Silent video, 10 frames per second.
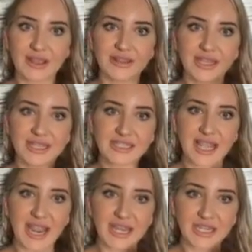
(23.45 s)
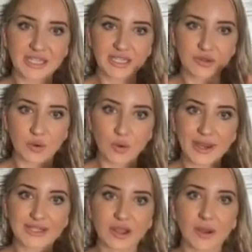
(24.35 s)
These energies
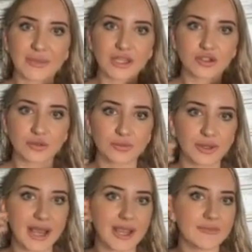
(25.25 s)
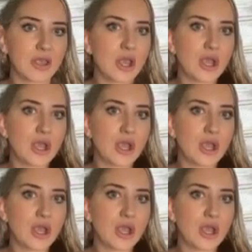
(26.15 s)
always come into play.